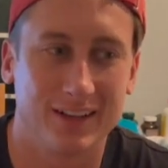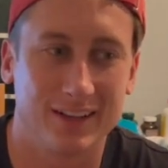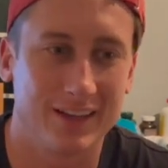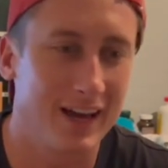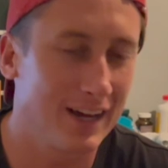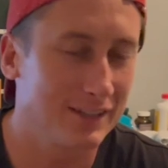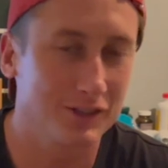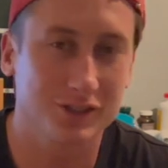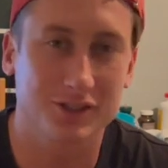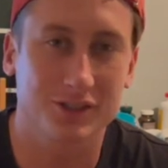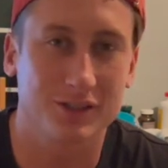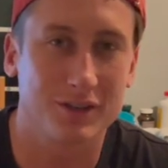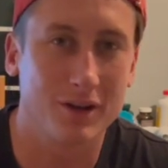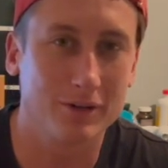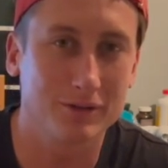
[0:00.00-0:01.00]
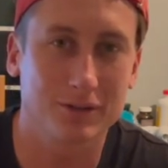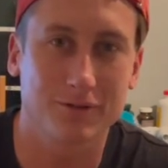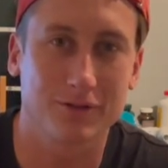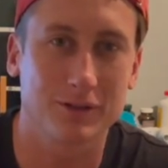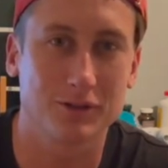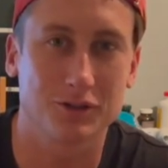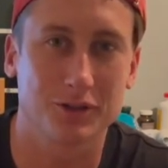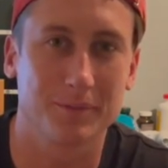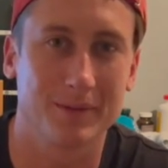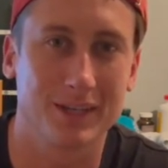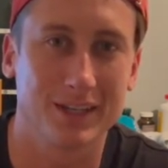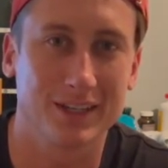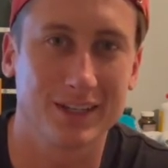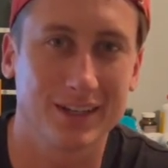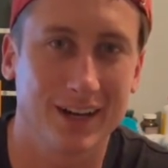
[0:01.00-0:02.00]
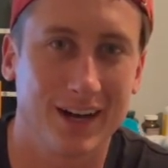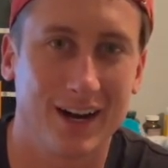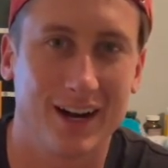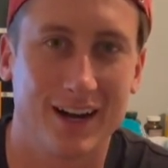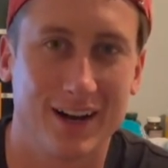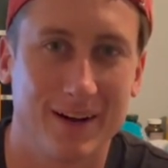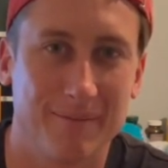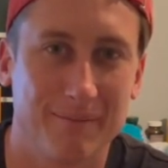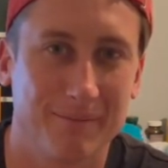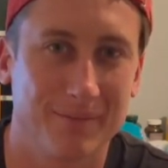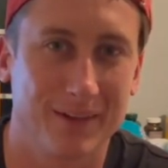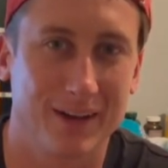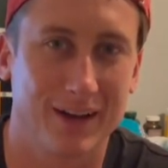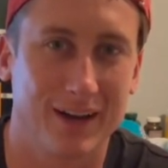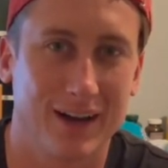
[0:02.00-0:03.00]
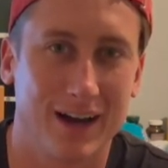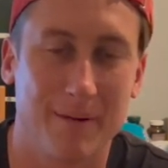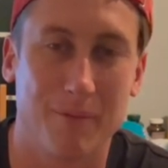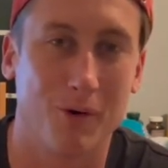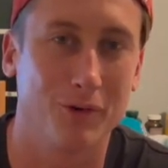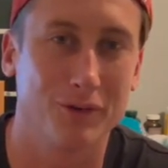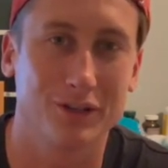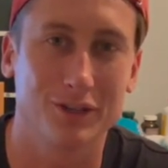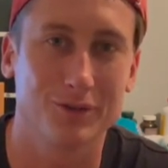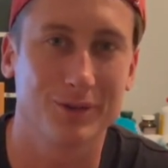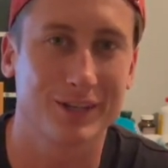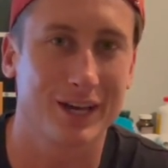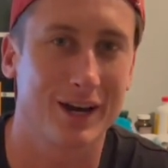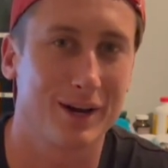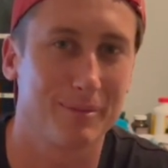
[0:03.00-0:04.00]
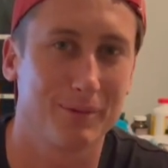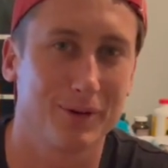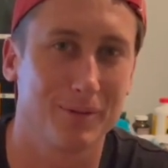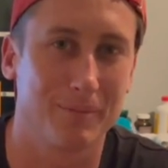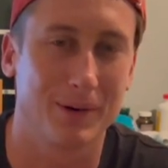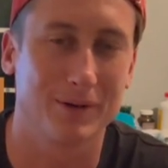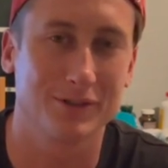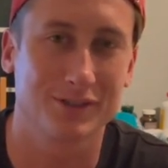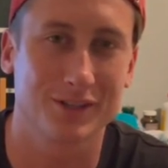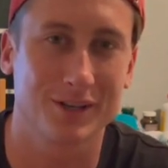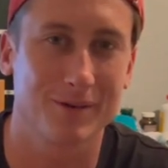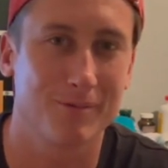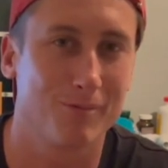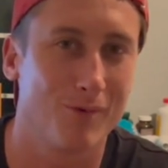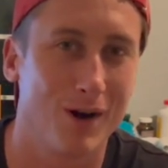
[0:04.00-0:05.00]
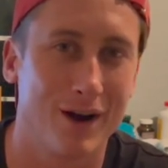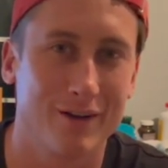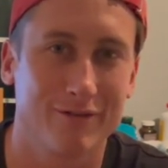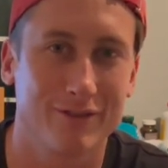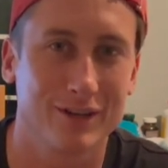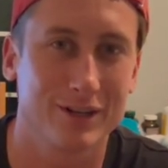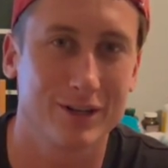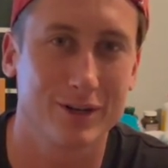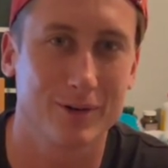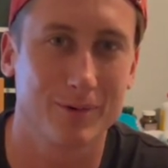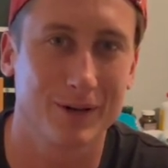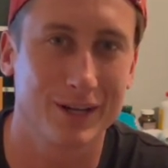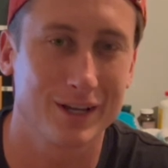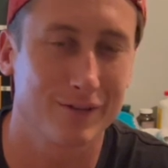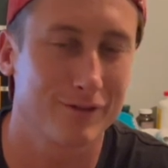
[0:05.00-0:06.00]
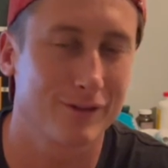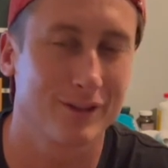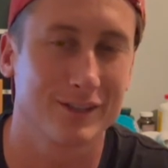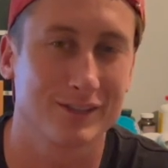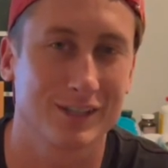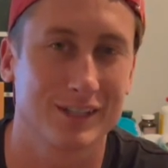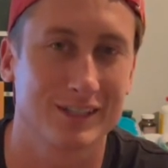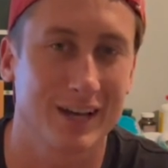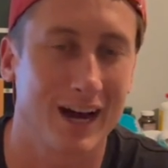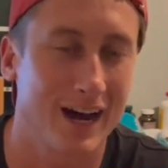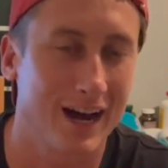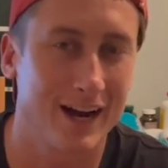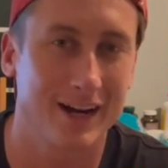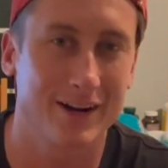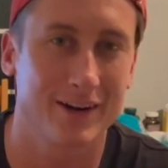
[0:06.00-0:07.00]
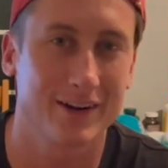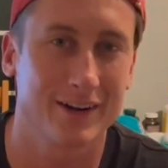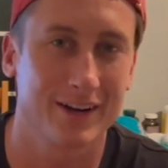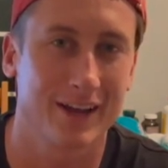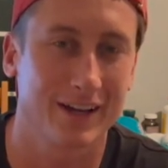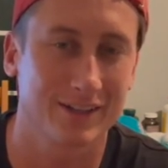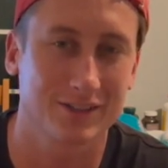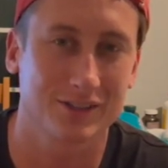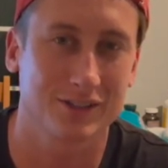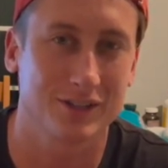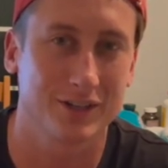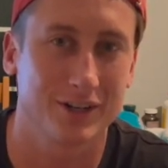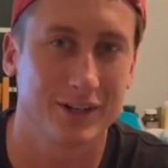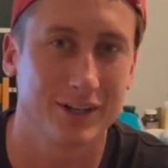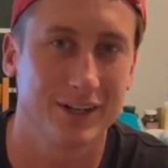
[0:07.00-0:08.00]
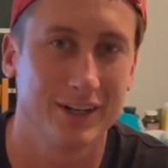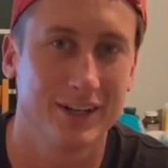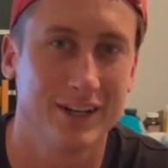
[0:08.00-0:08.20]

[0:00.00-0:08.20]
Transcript: Yeah, just note to future me, I'm holding you accountable to posting 1 video a week for this entire next year.